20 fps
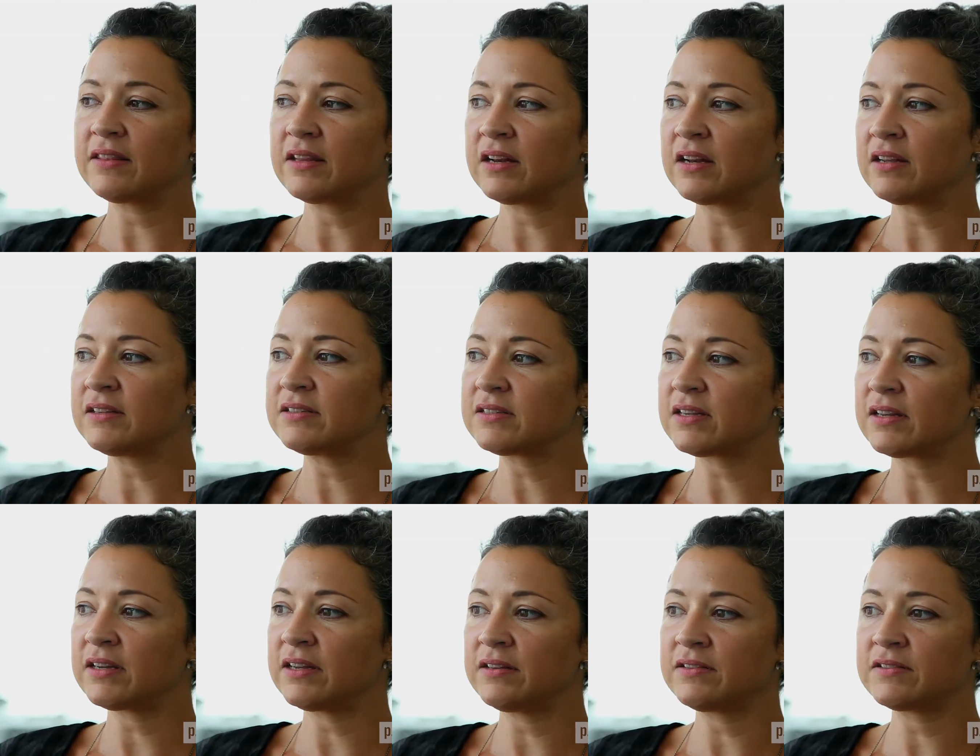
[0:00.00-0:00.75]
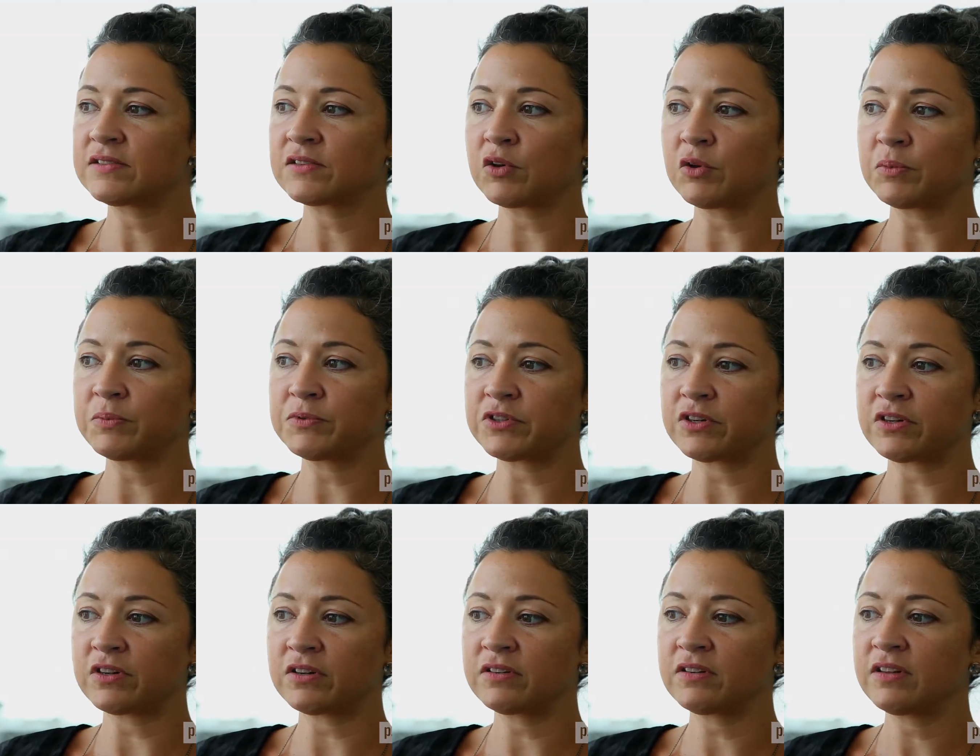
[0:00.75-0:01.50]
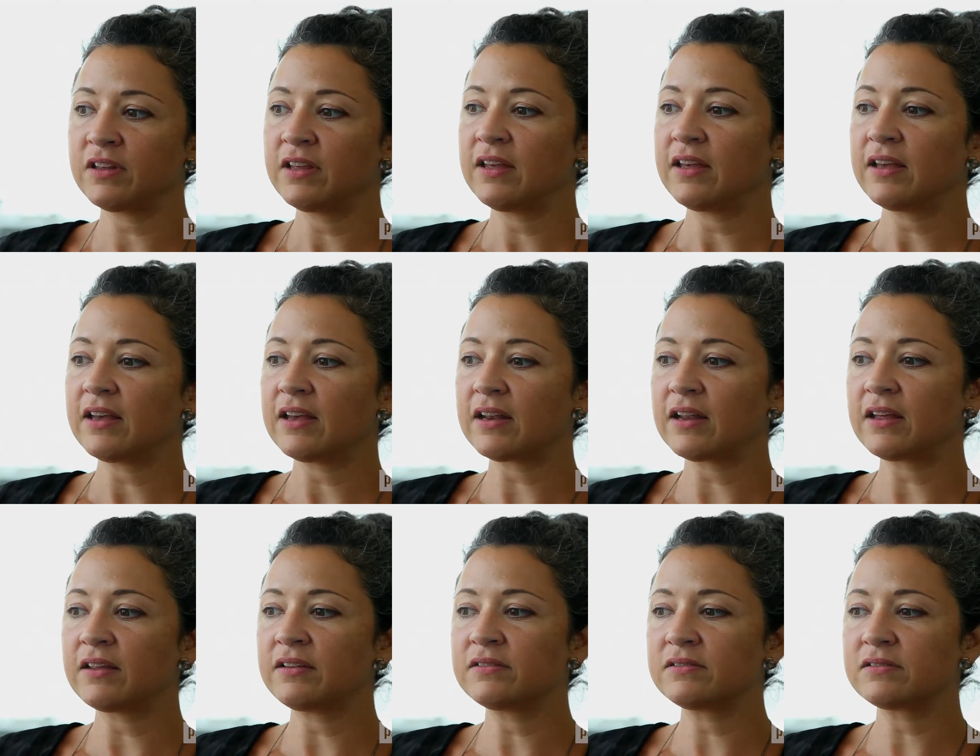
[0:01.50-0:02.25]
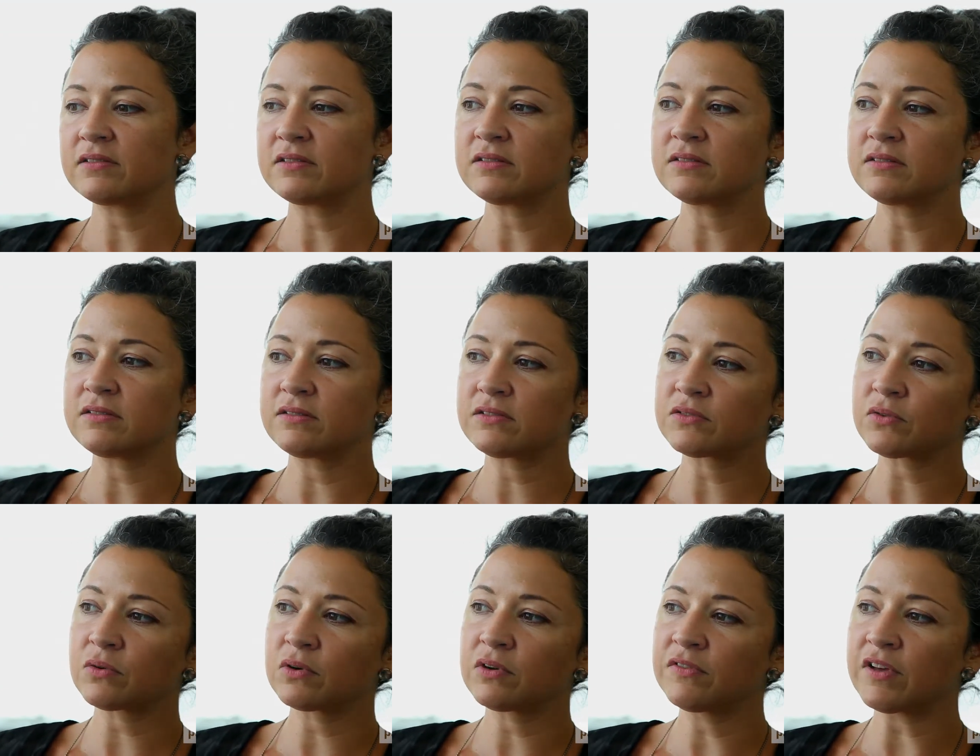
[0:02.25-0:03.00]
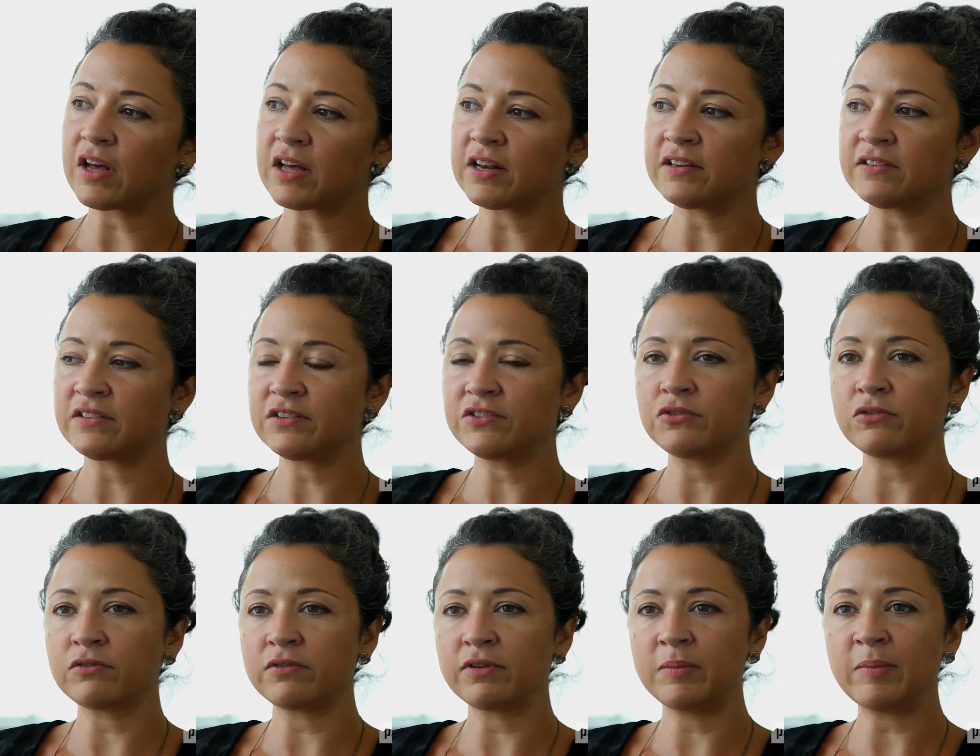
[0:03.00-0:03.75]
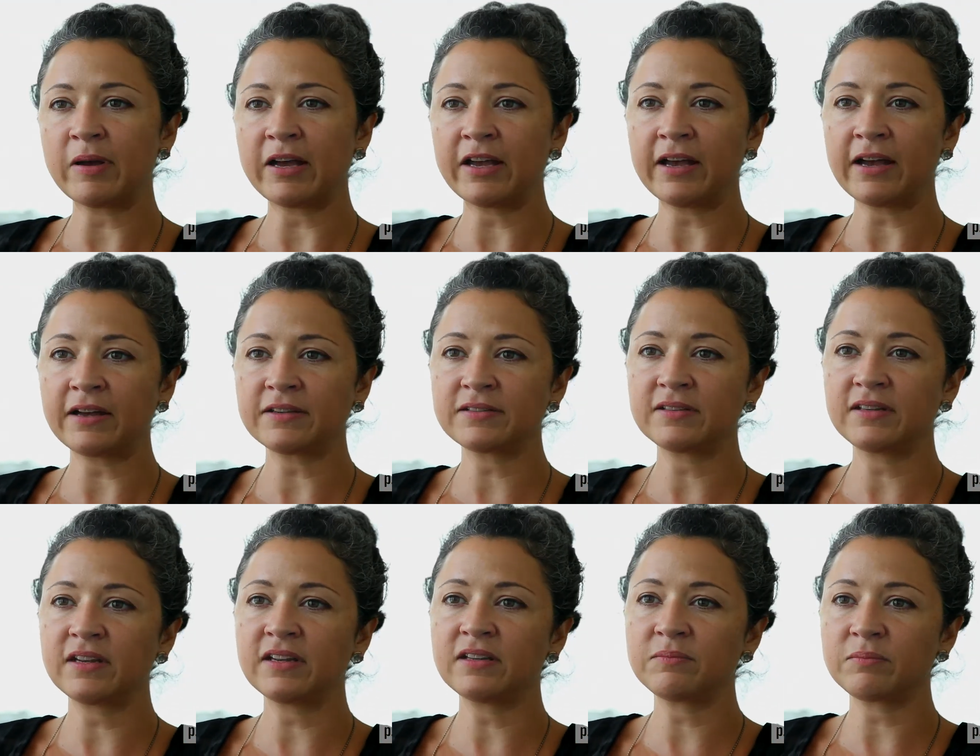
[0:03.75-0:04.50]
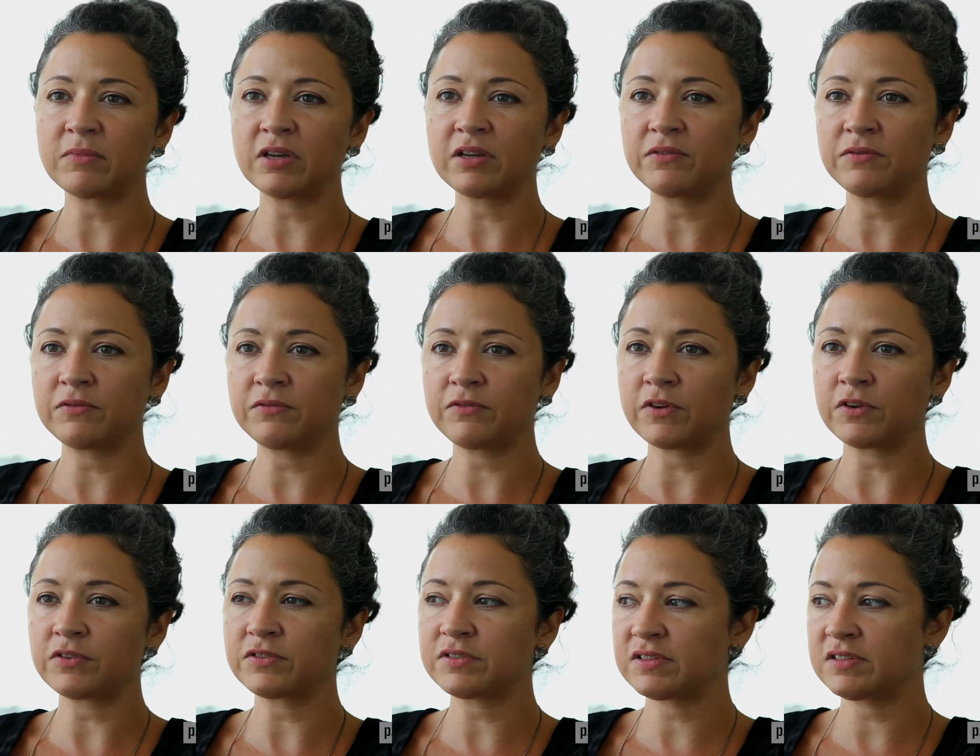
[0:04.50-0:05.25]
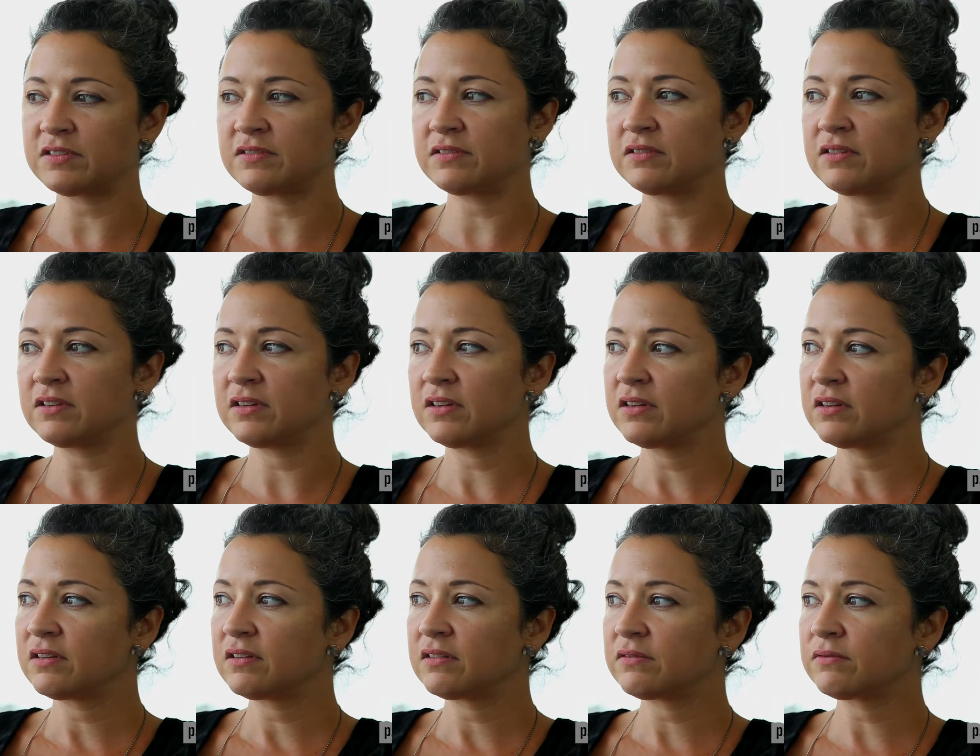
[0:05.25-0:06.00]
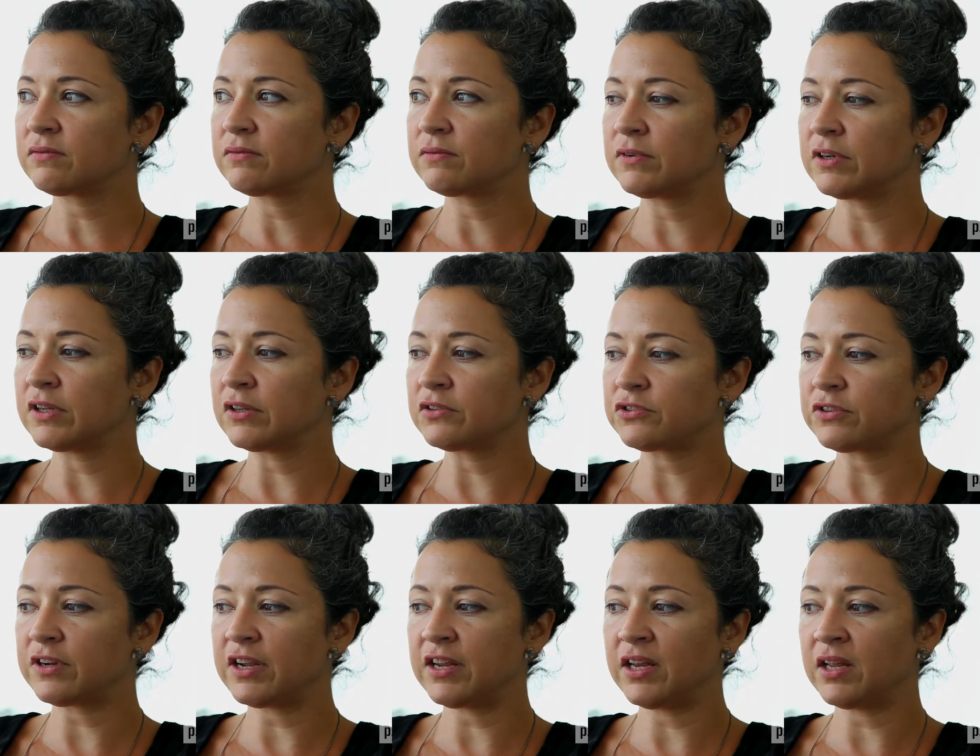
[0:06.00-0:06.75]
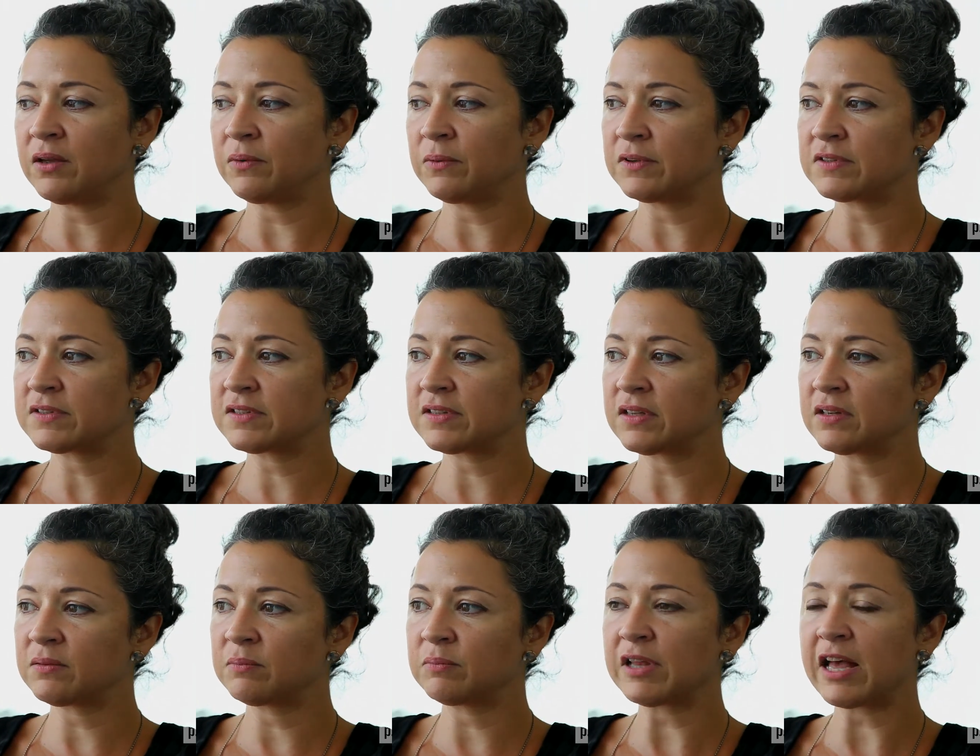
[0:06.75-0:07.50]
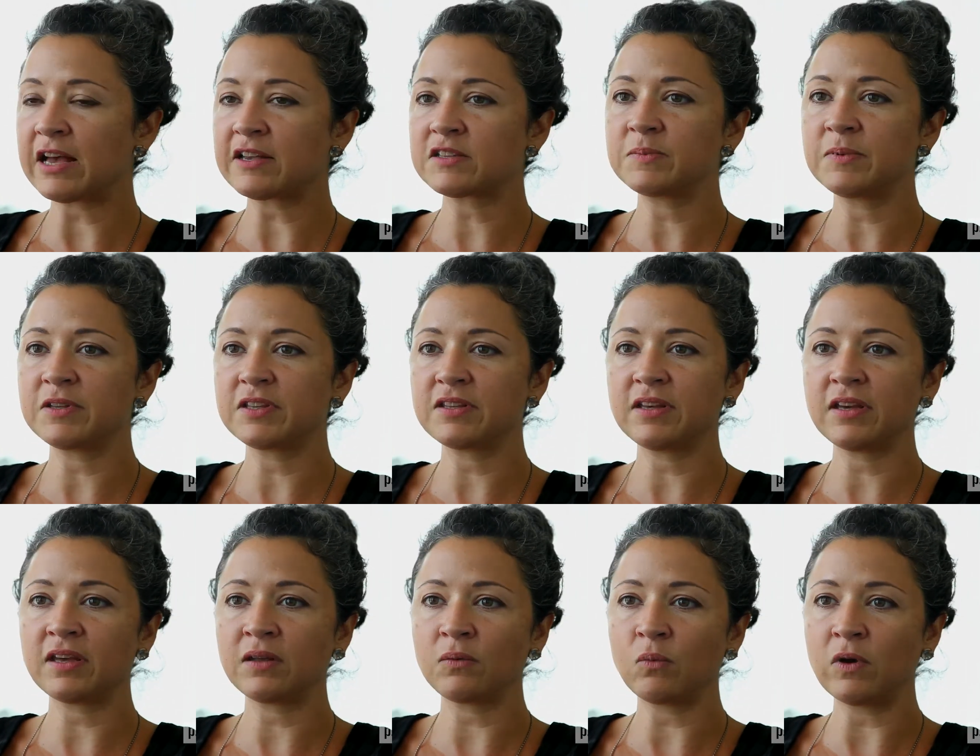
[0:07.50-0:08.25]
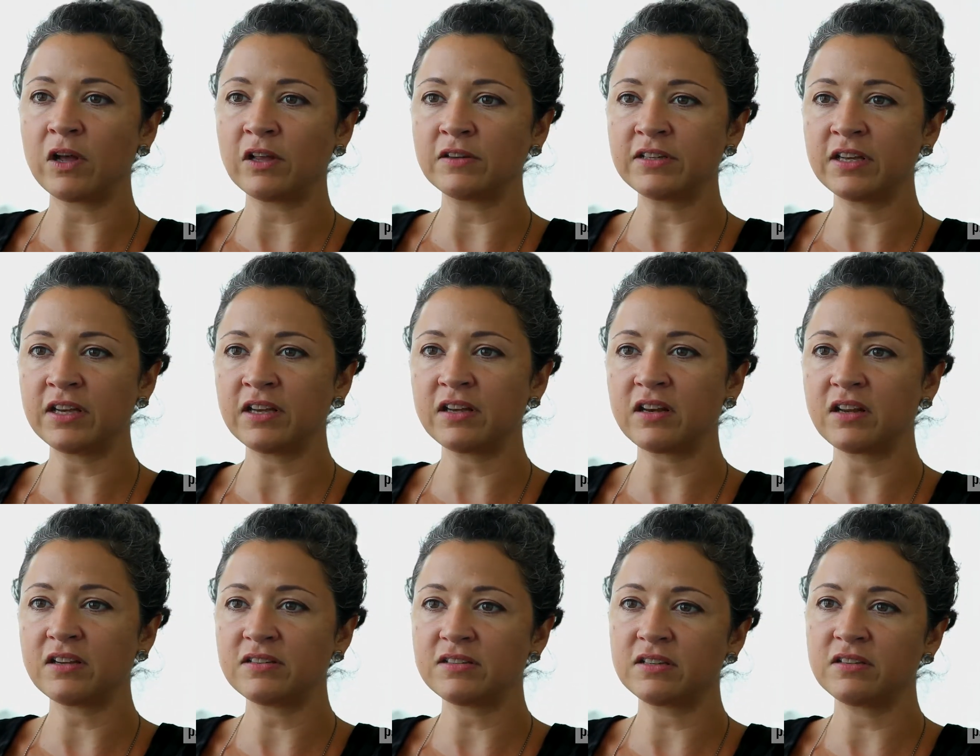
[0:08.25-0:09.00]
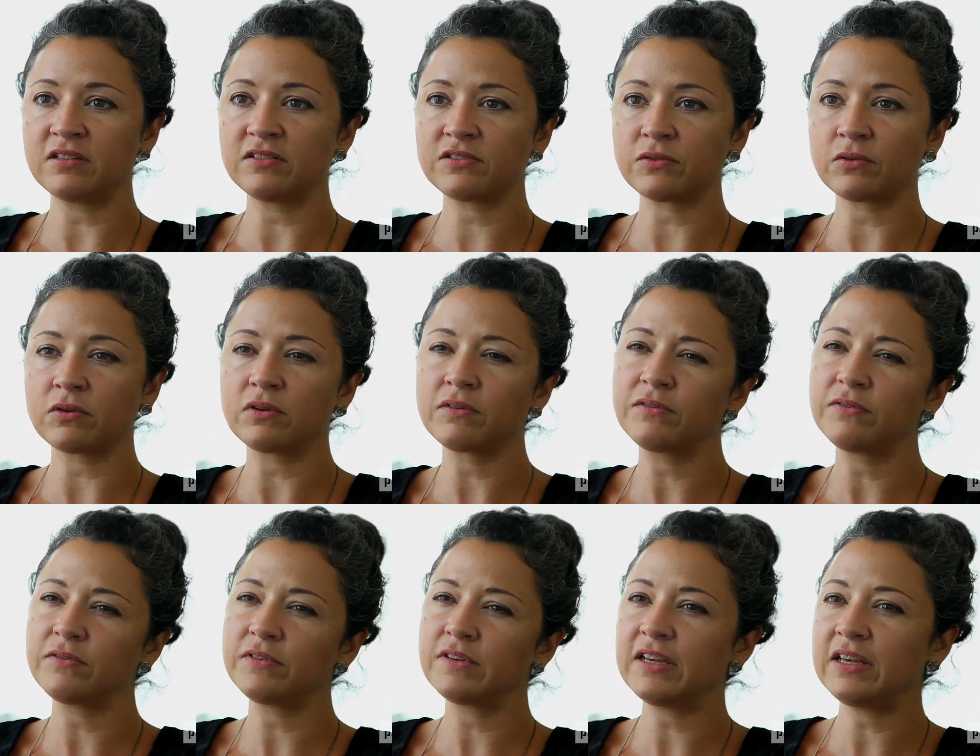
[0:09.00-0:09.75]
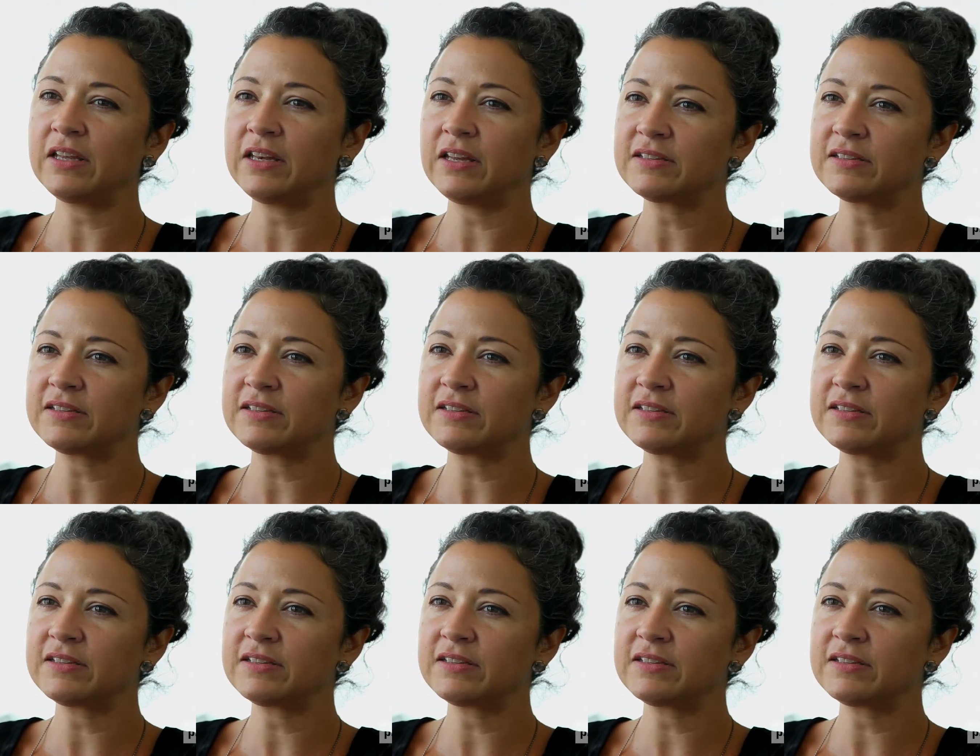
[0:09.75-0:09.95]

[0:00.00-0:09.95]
then I studied sculpture and I sort of got into jewelry by accident. My first real training was in blacksmithing and welding and I did sort of teeny